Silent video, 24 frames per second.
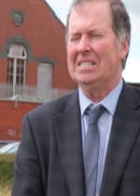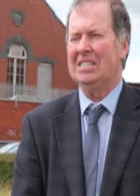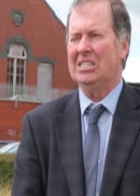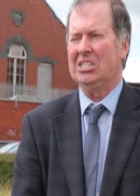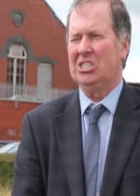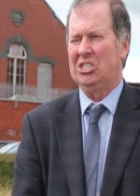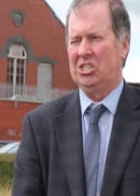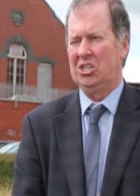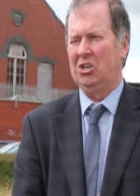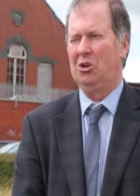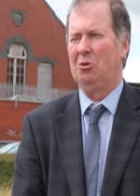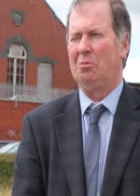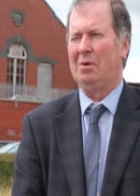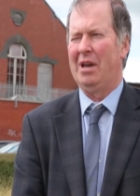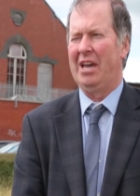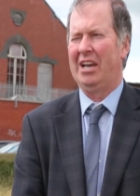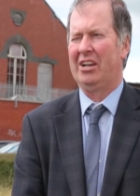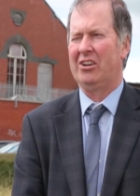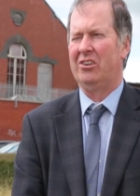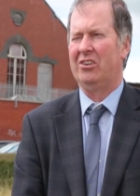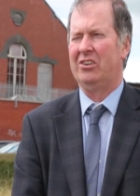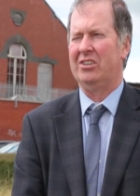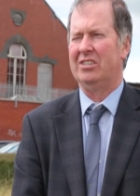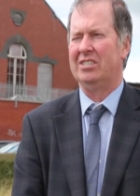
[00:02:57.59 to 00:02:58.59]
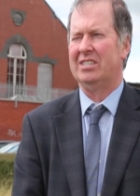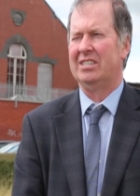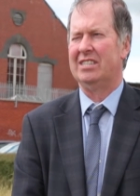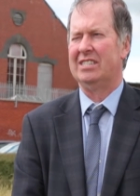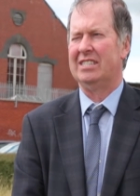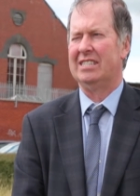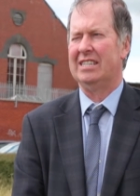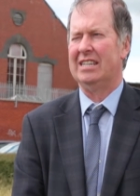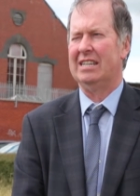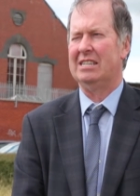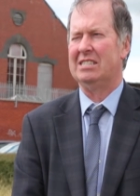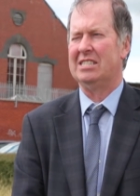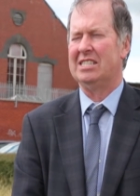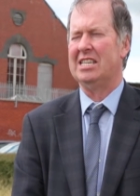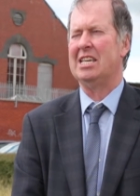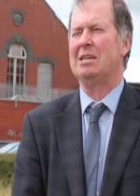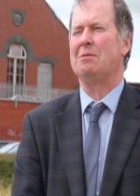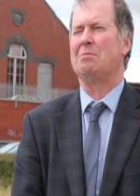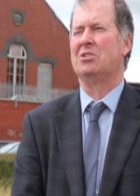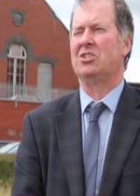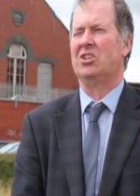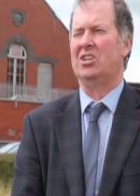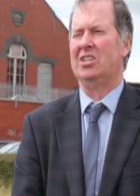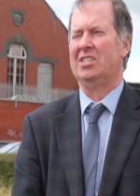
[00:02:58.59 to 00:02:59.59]
shoemakers,
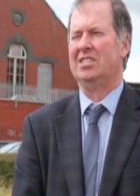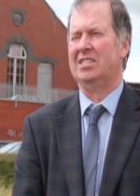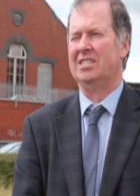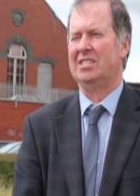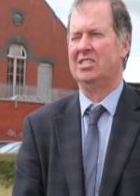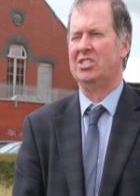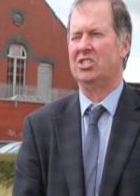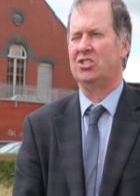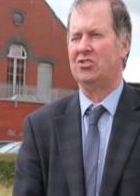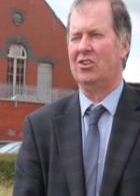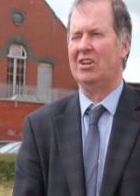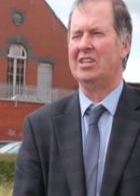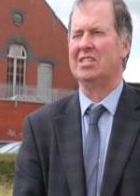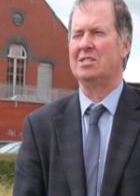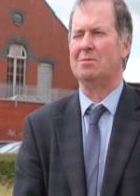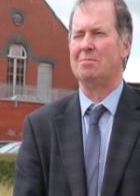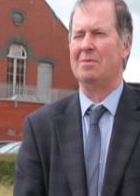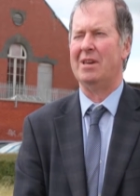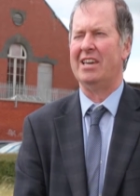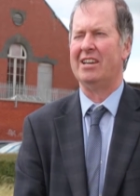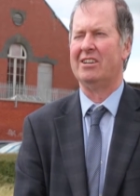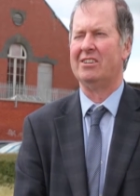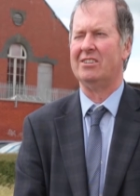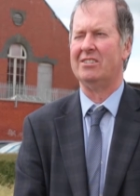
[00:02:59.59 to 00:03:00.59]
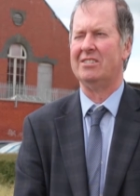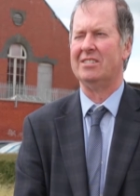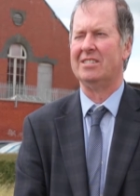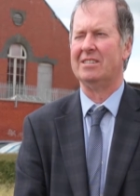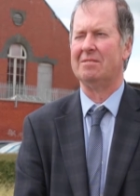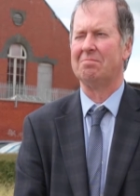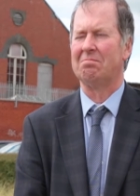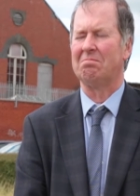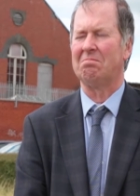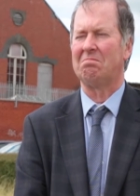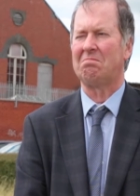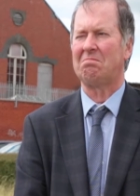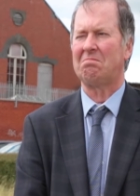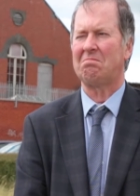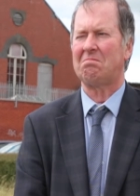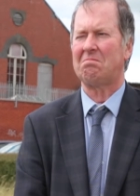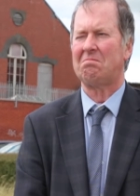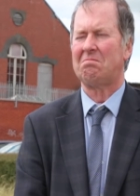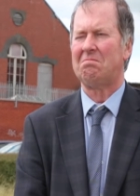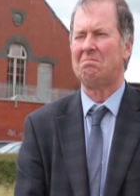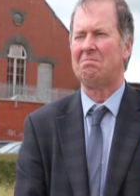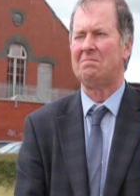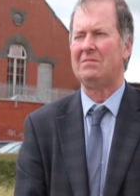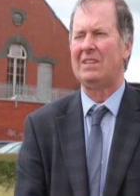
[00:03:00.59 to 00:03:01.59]
seamstresses, dressmakers,
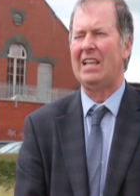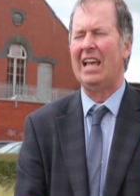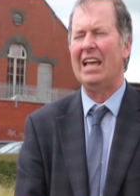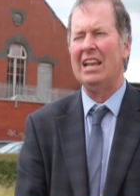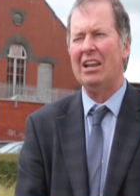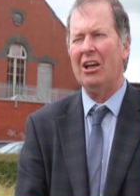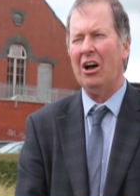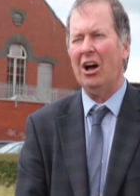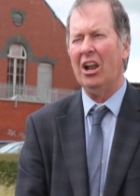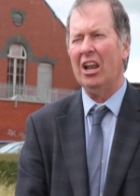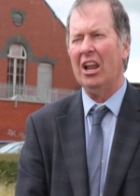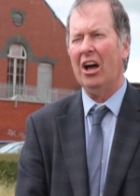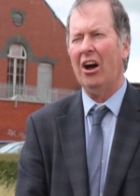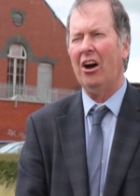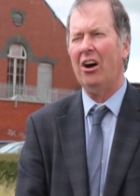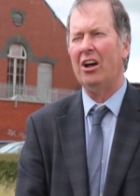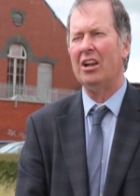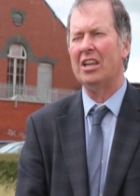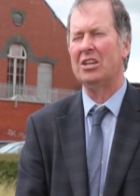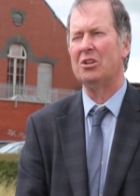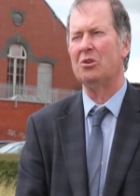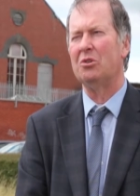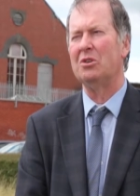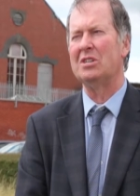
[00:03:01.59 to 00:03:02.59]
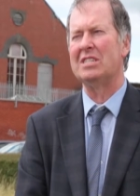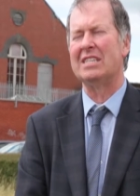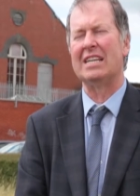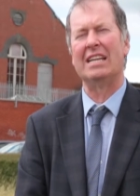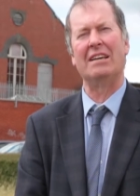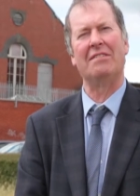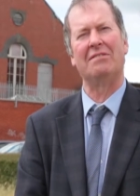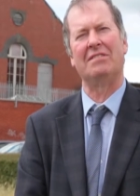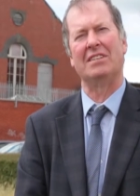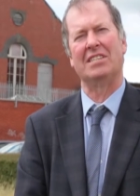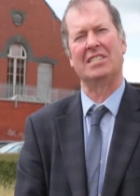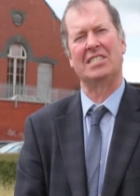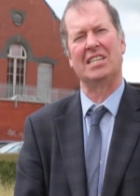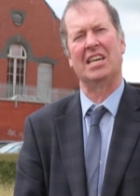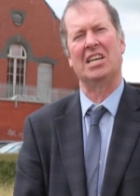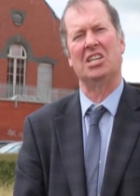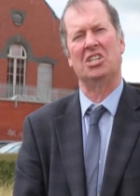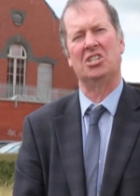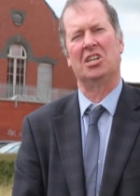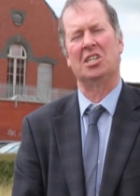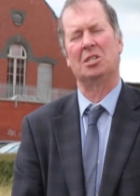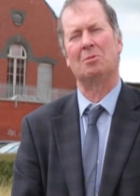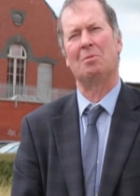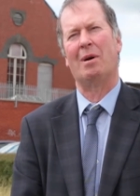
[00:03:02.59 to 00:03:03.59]
and a lot of those lived in Saint
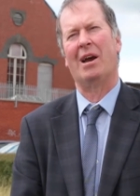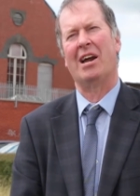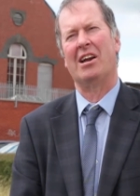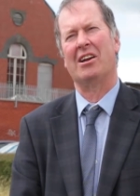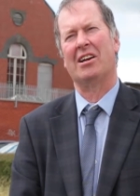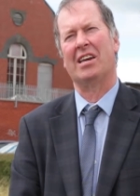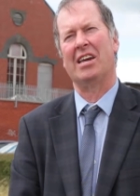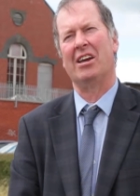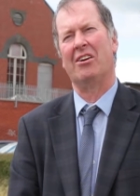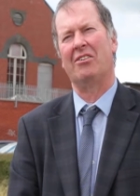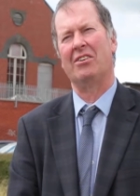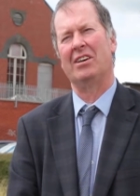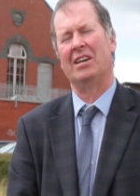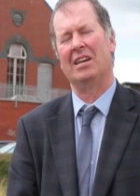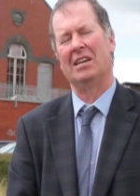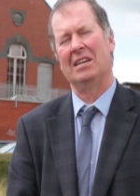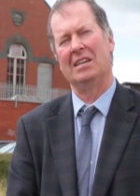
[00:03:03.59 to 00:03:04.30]
Johns Park area.